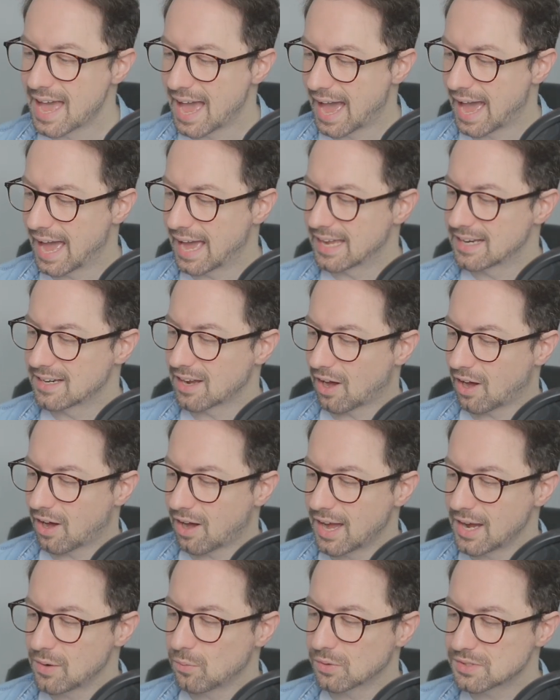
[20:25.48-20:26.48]
And
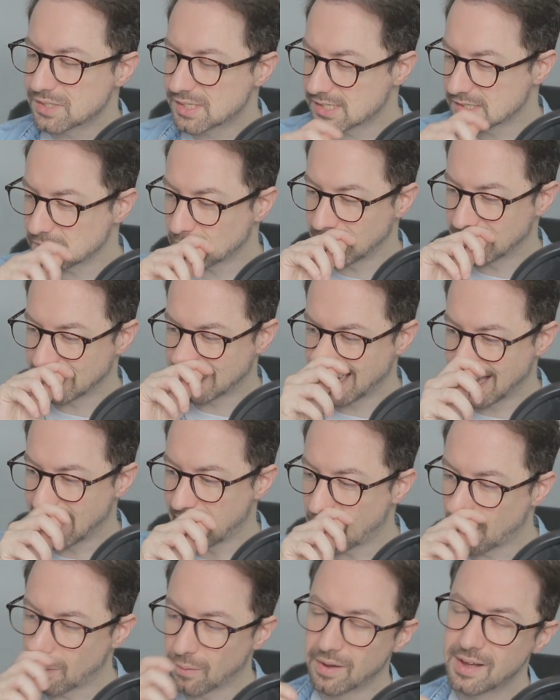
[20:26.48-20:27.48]
I wanted to work
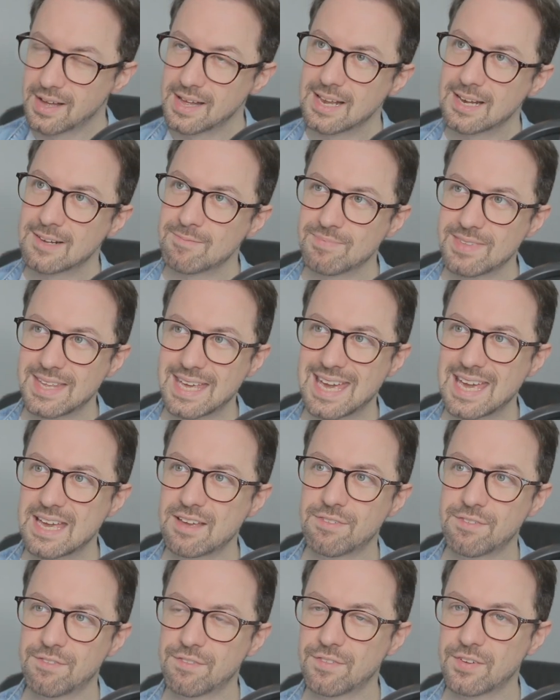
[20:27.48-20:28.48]
out,
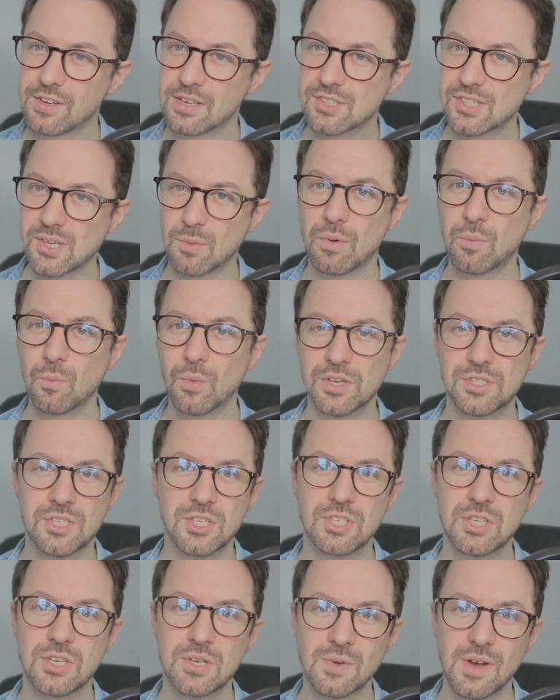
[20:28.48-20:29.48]
if someone were to
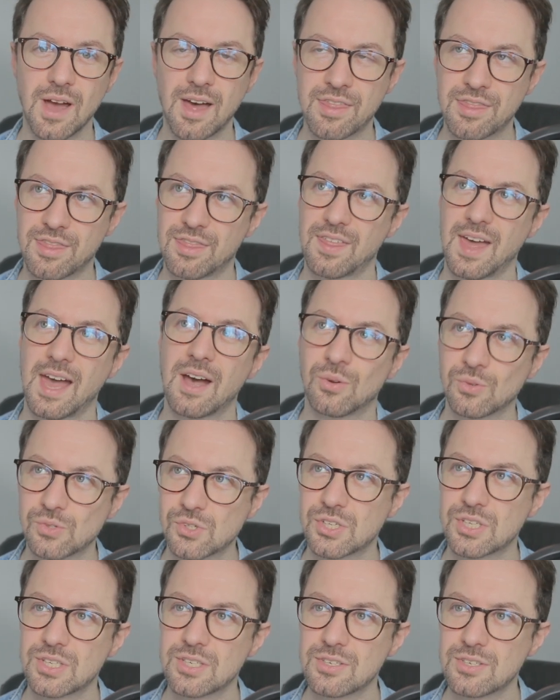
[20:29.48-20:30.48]
do a
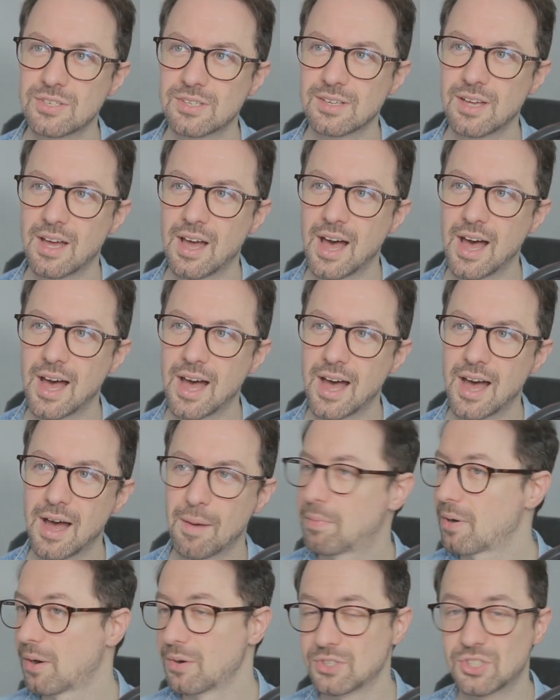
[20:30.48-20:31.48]
thousand uh,
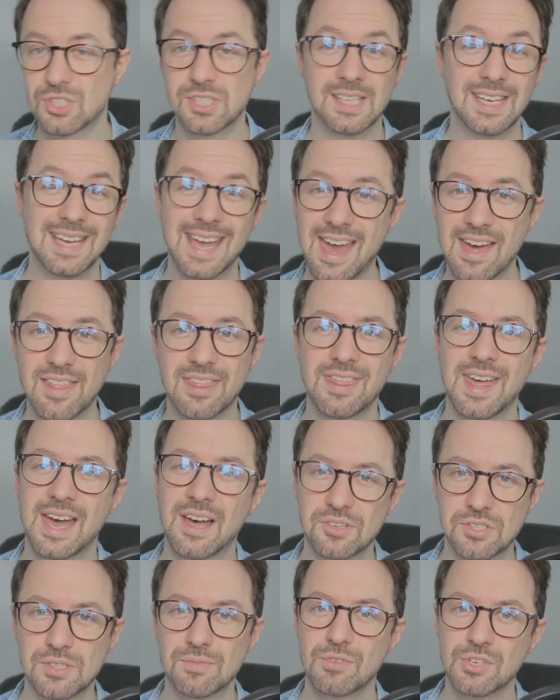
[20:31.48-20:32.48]
approaches and get a
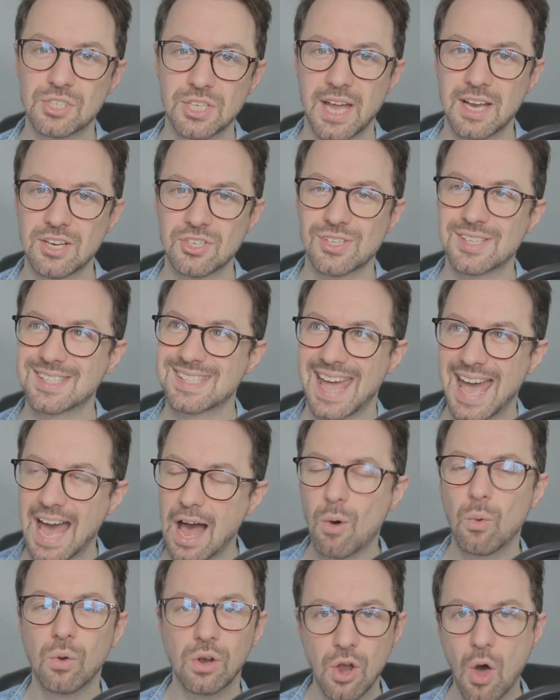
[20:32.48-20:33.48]
thousand rejections,
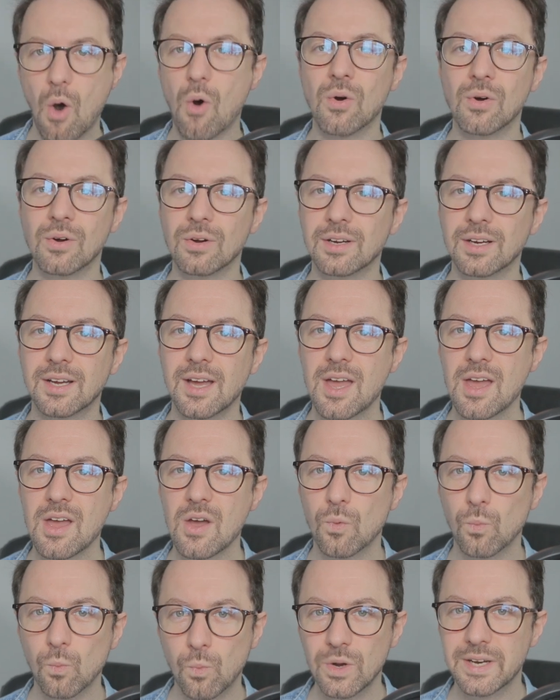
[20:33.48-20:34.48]
how long
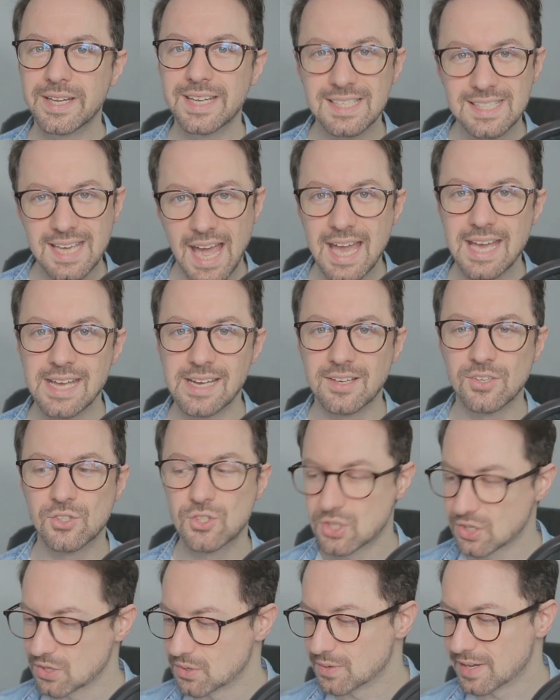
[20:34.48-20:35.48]
would it take
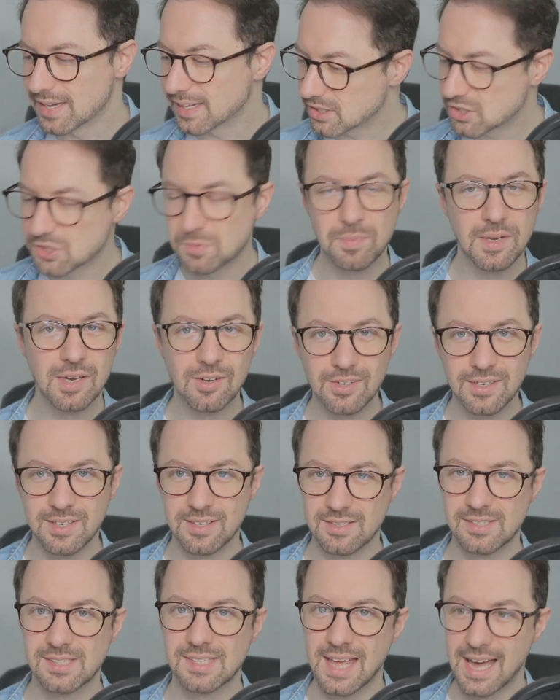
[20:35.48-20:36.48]
to
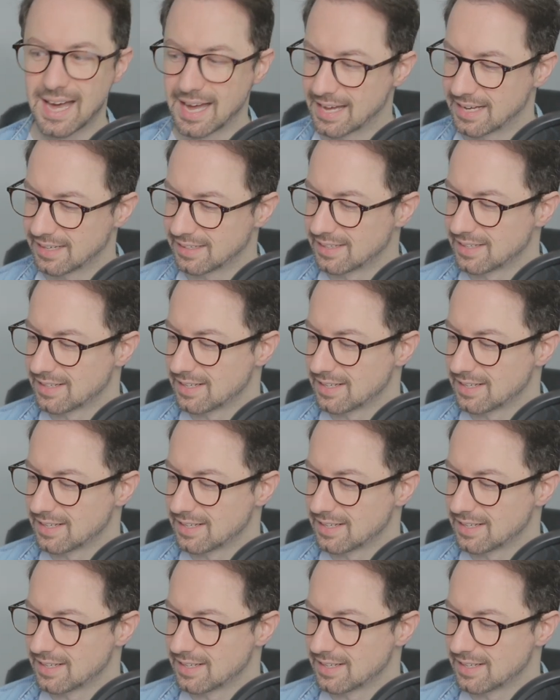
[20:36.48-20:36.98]
experience that?